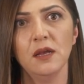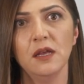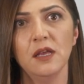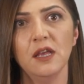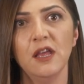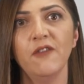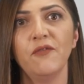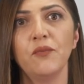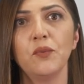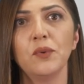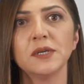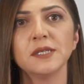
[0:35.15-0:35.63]

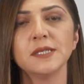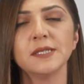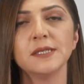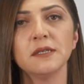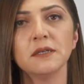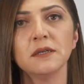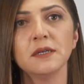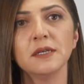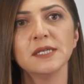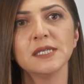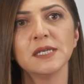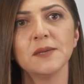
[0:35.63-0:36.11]
If we're
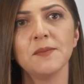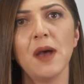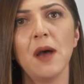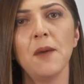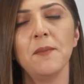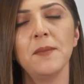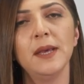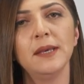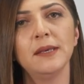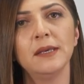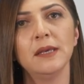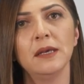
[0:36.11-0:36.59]
serious
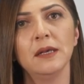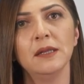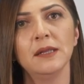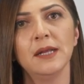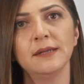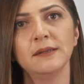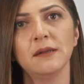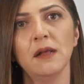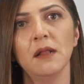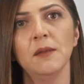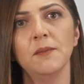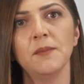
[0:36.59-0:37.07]
about making
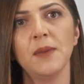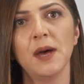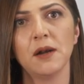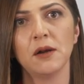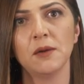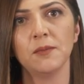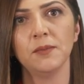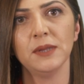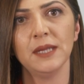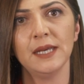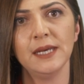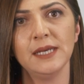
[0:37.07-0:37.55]
Glendale a
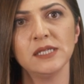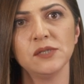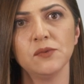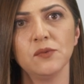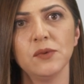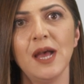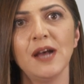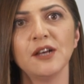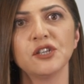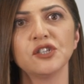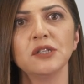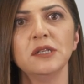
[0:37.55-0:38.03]
better place,
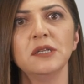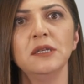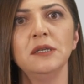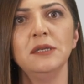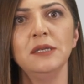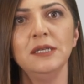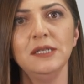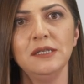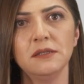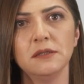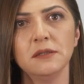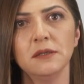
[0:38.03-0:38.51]
we actually
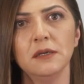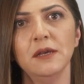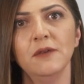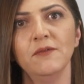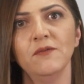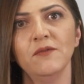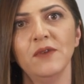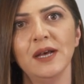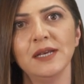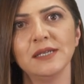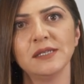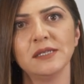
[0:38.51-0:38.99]
need to
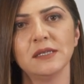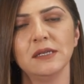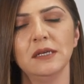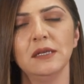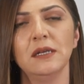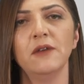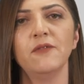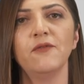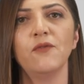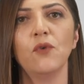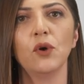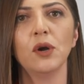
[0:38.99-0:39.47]
invest in
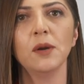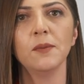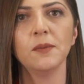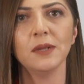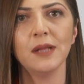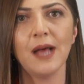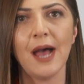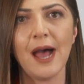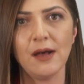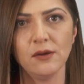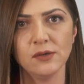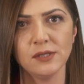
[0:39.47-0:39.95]

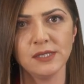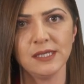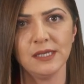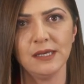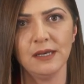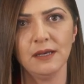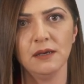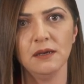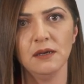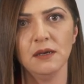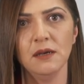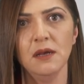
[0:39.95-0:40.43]
affordable
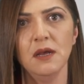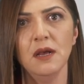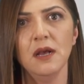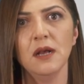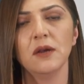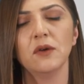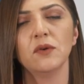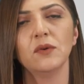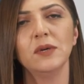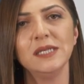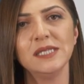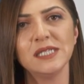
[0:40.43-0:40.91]
housing,
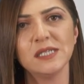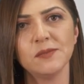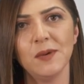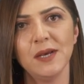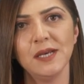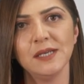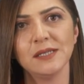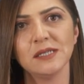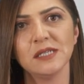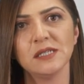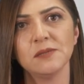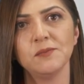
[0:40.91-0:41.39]
green
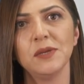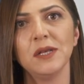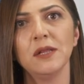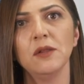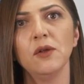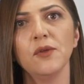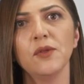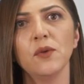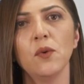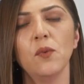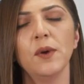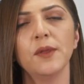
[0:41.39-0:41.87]
spaces
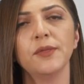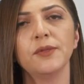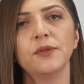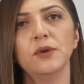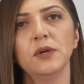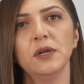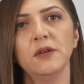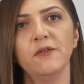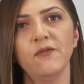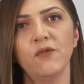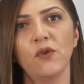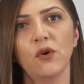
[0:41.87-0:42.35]
below the
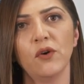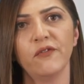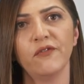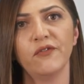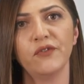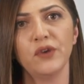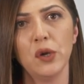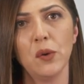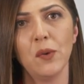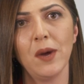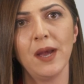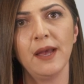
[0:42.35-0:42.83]
134
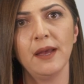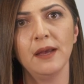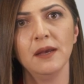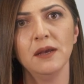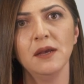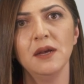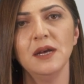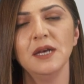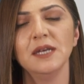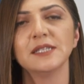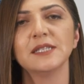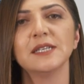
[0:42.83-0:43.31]
freeway,
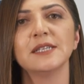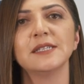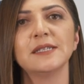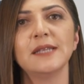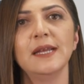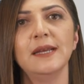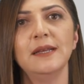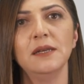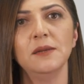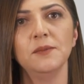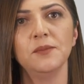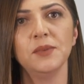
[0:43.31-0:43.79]

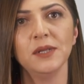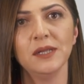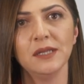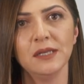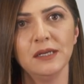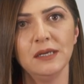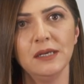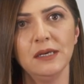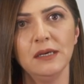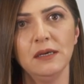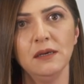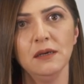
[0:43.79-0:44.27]

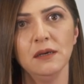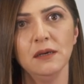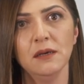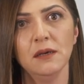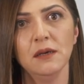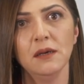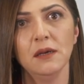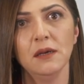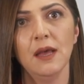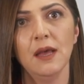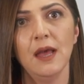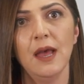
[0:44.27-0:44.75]
sustainability,
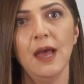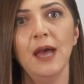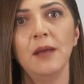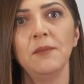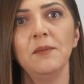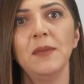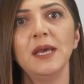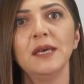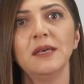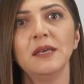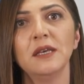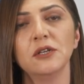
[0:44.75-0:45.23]
and
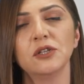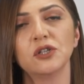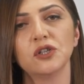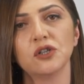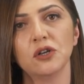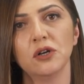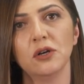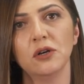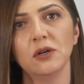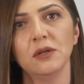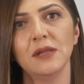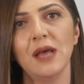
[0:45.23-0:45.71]
making
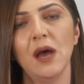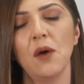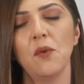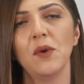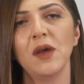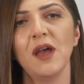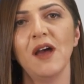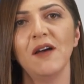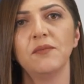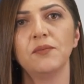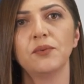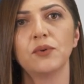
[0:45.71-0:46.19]
sure that
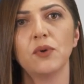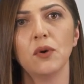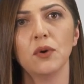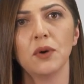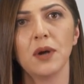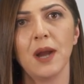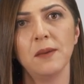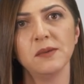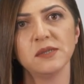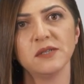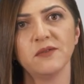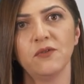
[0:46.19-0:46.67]
we have
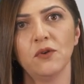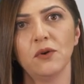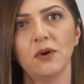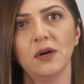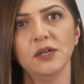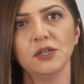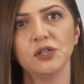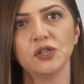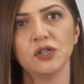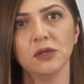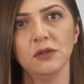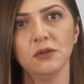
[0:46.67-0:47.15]
programs for
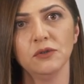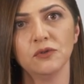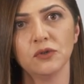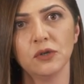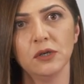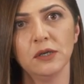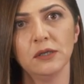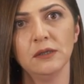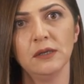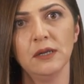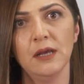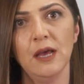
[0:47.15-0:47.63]
our
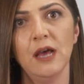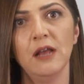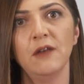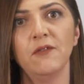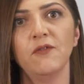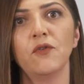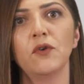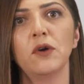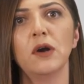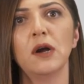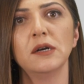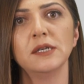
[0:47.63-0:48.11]
children and
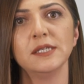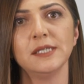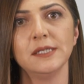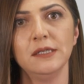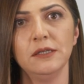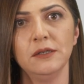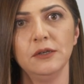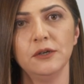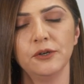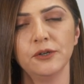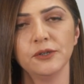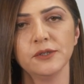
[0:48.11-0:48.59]
for our
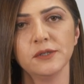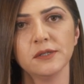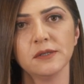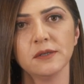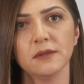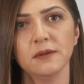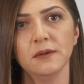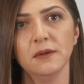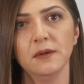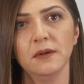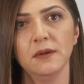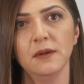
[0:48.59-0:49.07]
seniors.
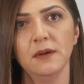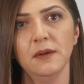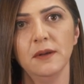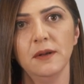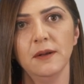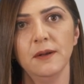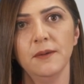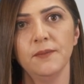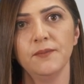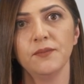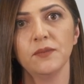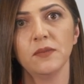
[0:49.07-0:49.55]

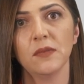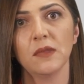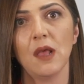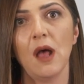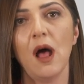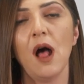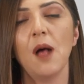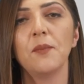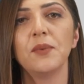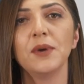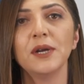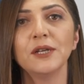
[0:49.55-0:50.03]

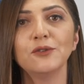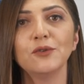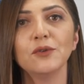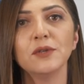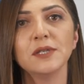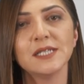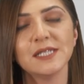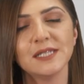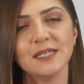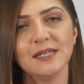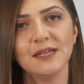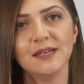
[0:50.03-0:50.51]
I'll bring to the
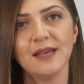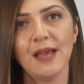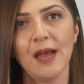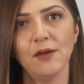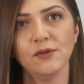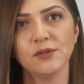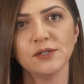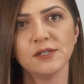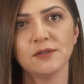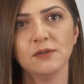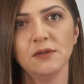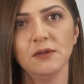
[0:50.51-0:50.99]
City
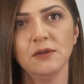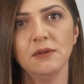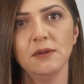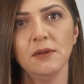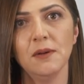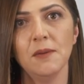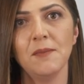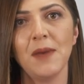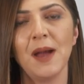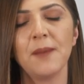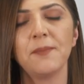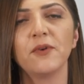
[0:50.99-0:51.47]
Council
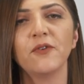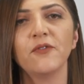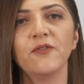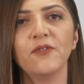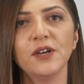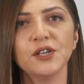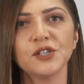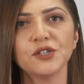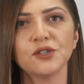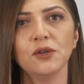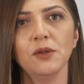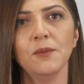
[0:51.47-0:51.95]
my
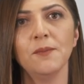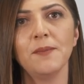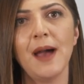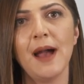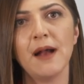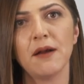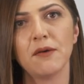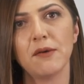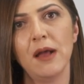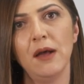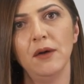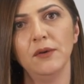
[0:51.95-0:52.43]
professional
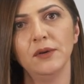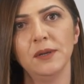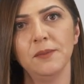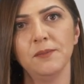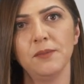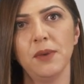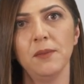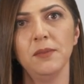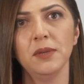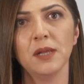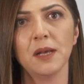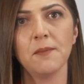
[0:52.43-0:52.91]
background in
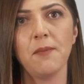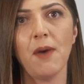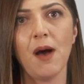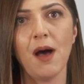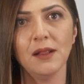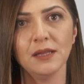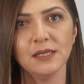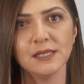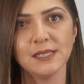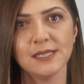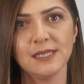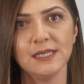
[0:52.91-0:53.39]
public
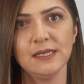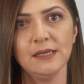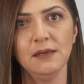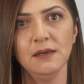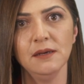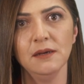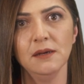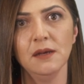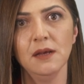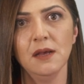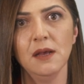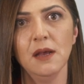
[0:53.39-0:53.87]
policy,
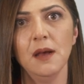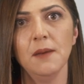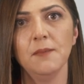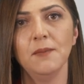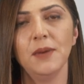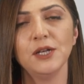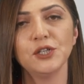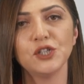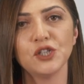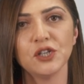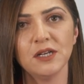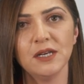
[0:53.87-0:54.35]

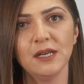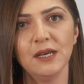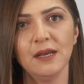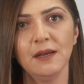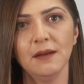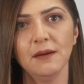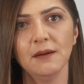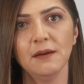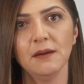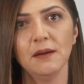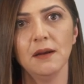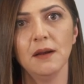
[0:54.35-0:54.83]

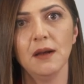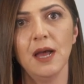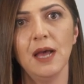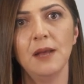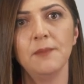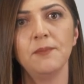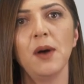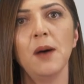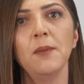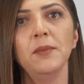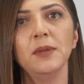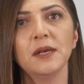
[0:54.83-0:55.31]
budgeting,
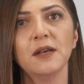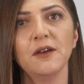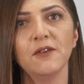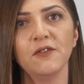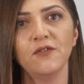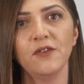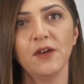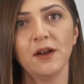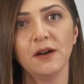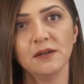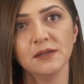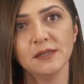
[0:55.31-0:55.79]
and public
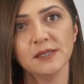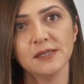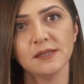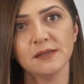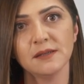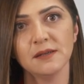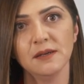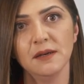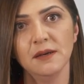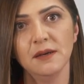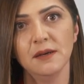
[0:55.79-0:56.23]
affairs,